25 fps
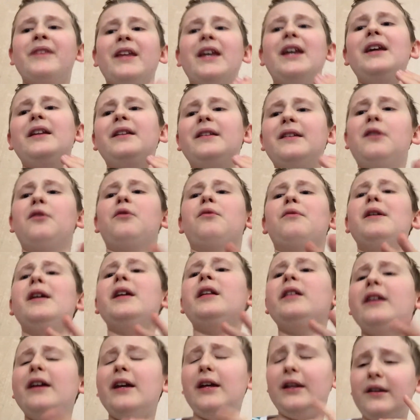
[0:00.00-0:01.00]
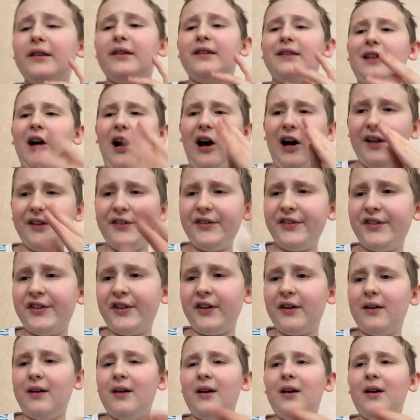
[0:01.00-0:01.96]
it really does